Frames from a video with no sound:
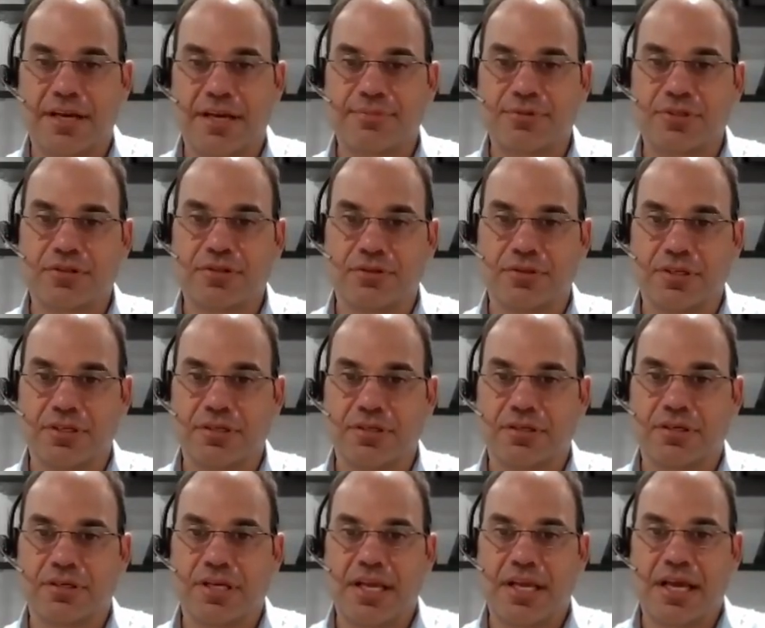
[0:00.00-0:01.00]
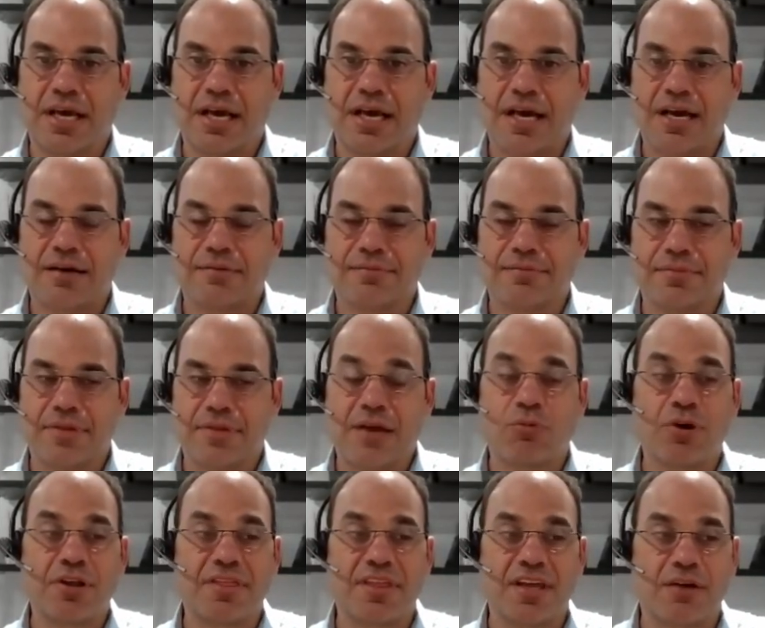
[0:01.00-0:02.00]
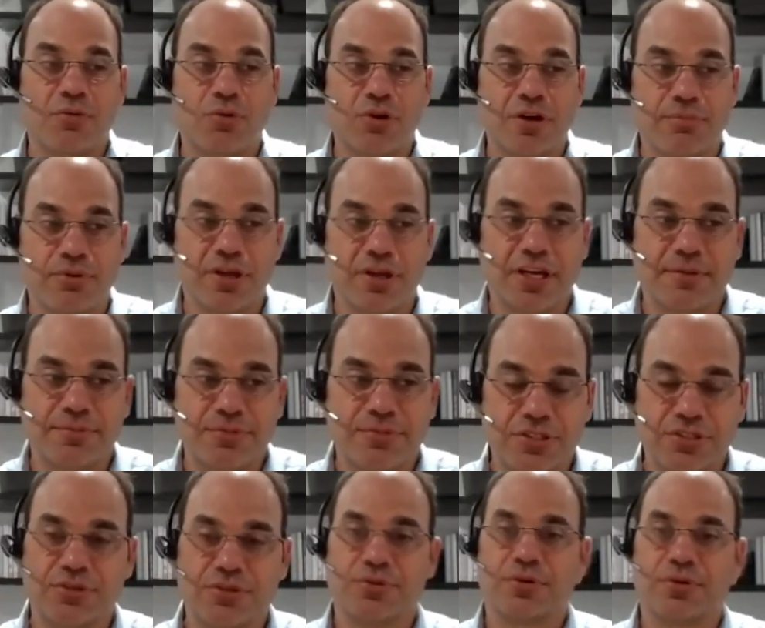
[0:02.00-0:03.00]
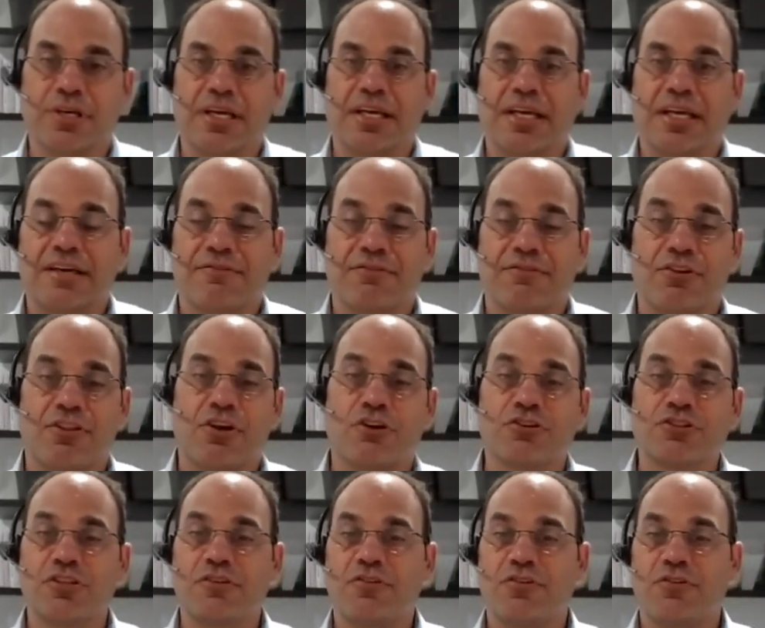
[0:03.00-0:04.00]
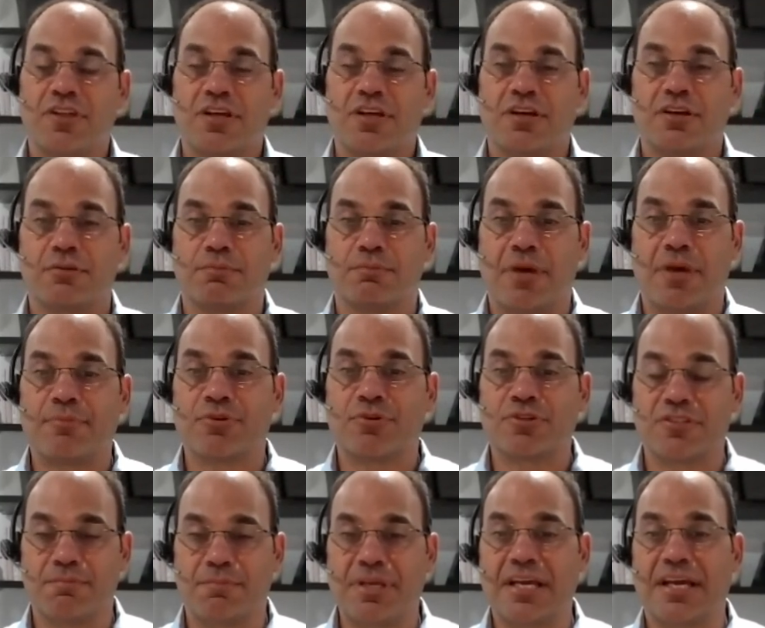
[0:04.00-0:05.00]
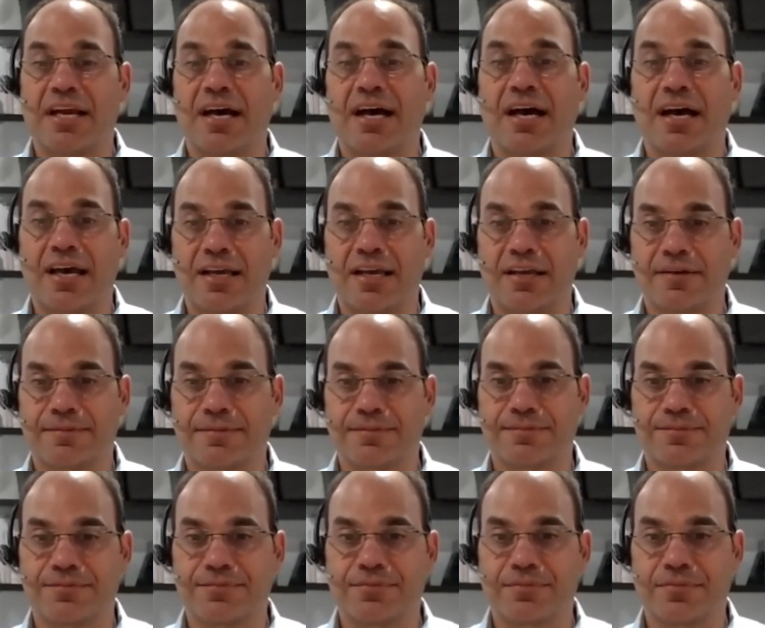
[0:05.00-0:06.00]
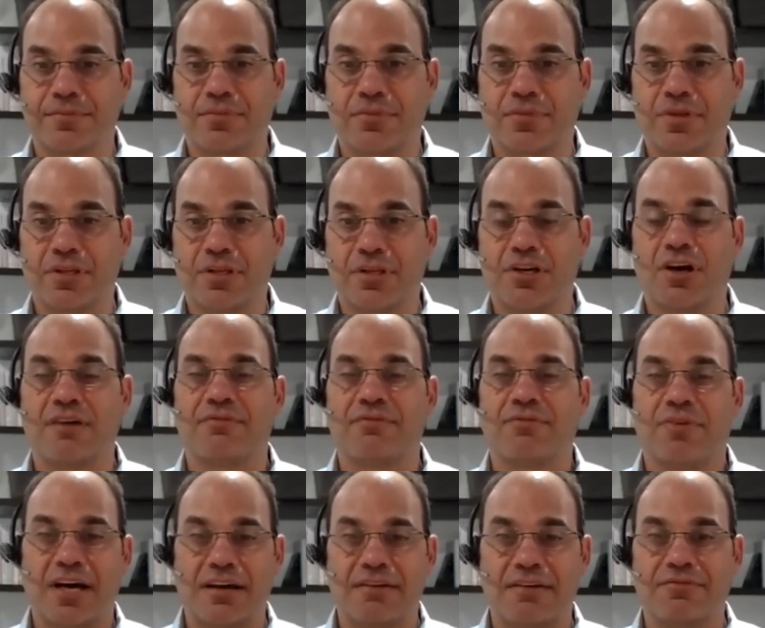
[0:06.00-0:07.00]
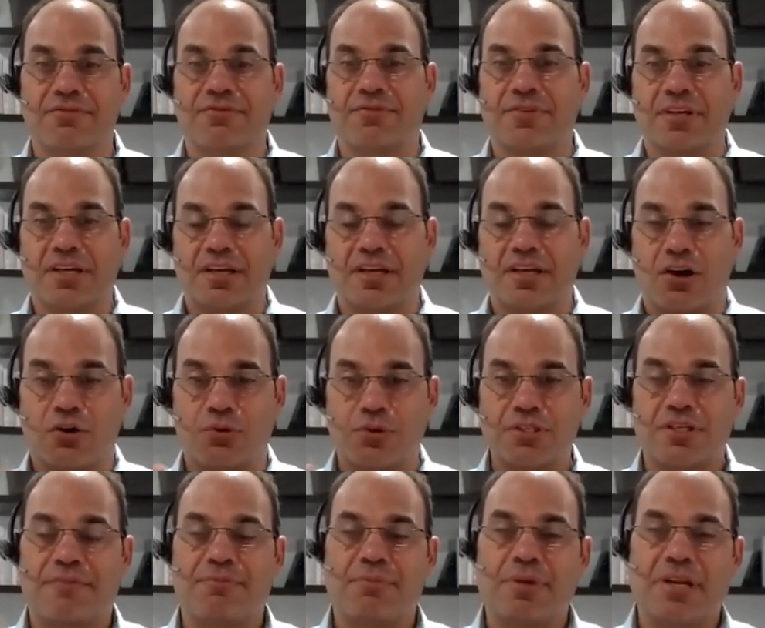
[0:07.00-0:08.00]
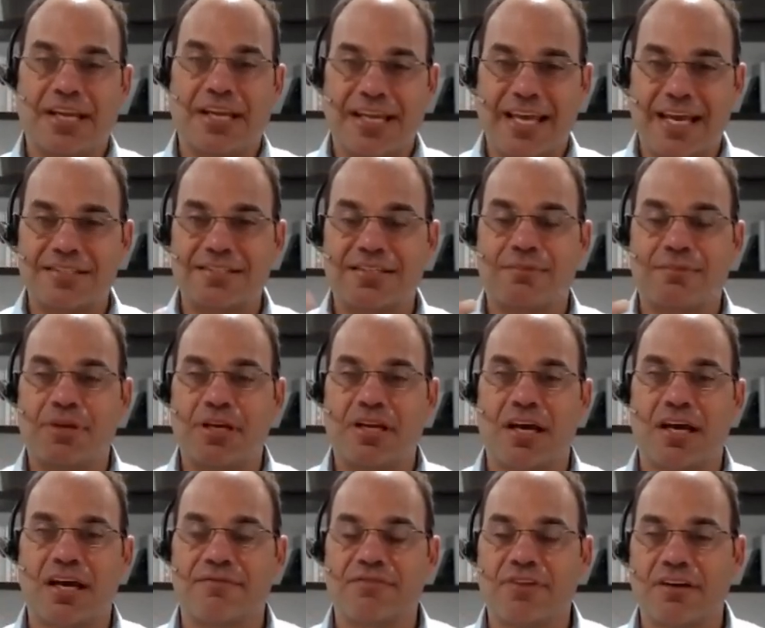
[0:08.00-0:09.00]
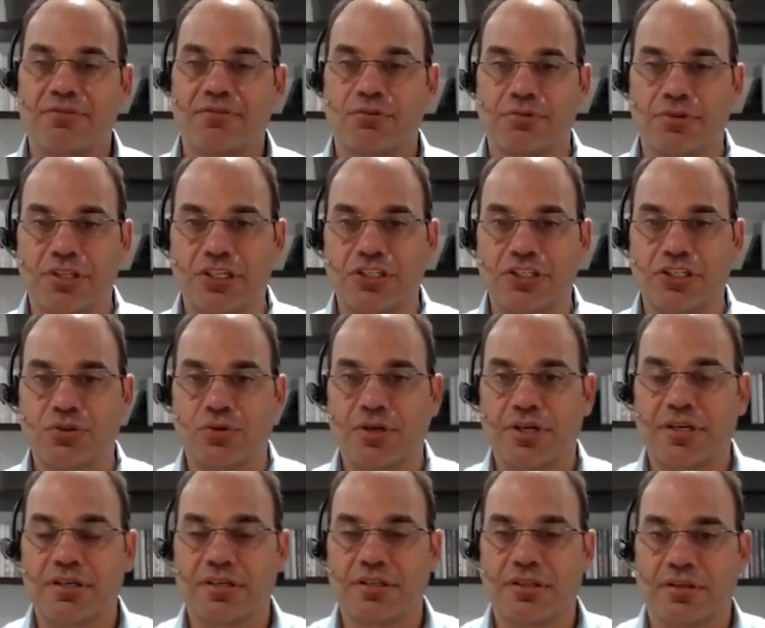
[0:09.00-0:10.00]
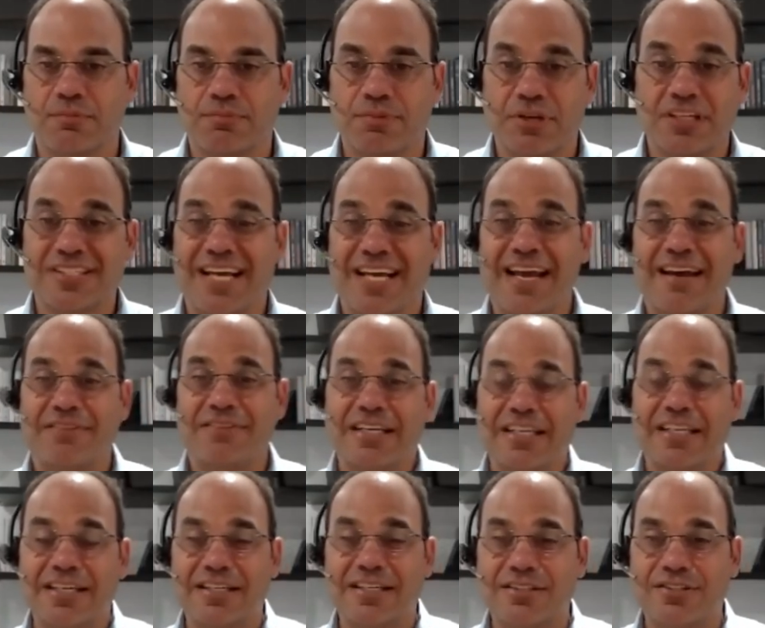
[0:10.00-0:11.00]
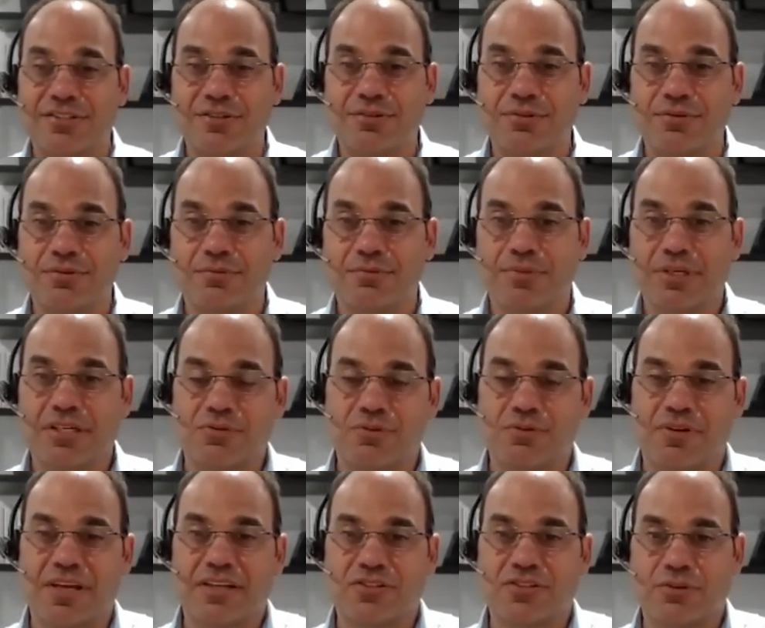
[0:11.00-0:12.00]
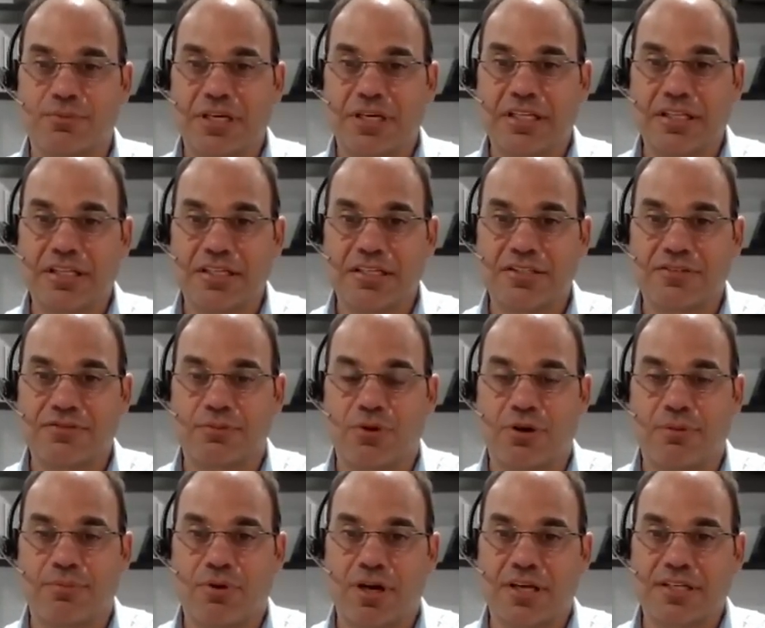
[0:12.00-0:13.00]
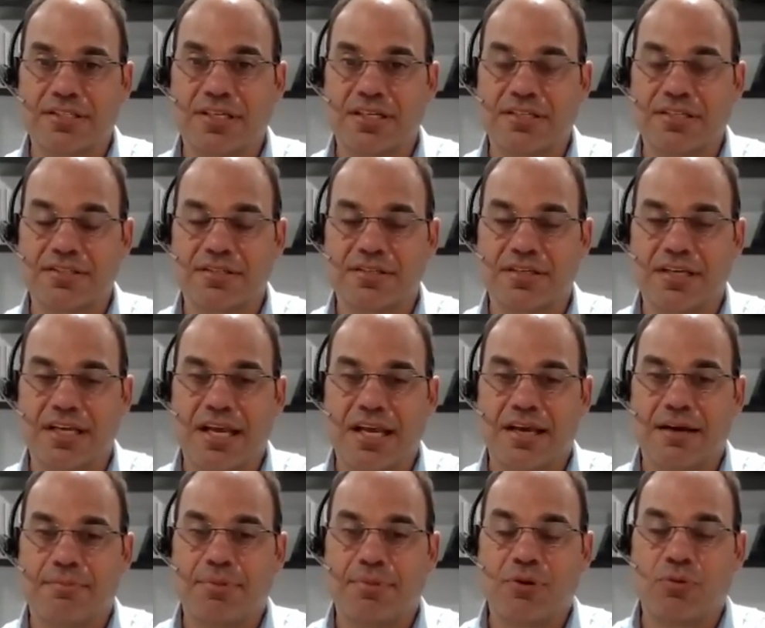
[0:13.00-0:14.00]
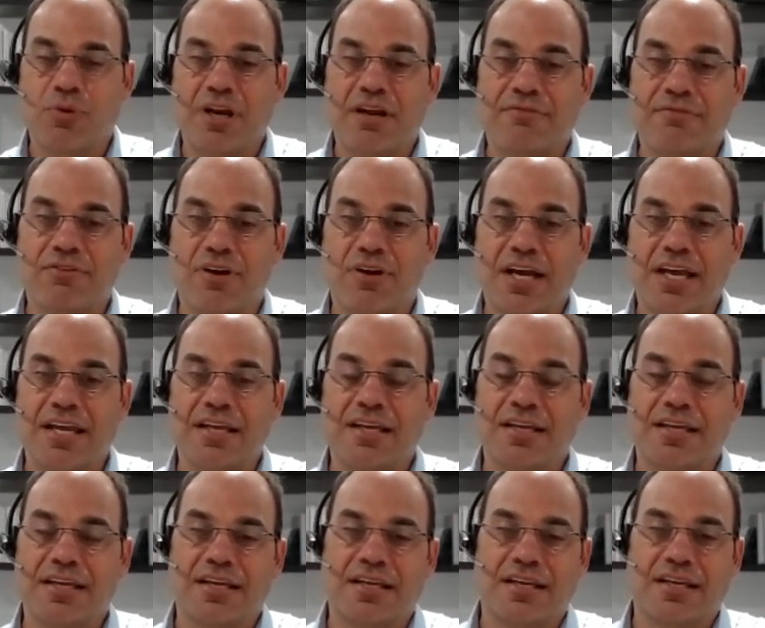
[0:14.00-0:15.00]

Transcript: Absolutely. Um, and one thing I want to bring up too, for those of you that are members of BNI, you know, I've, I've always, I've been a guest to BNI. I've never really joined because I haven't needed to because we had so many leads from our process. But whenever I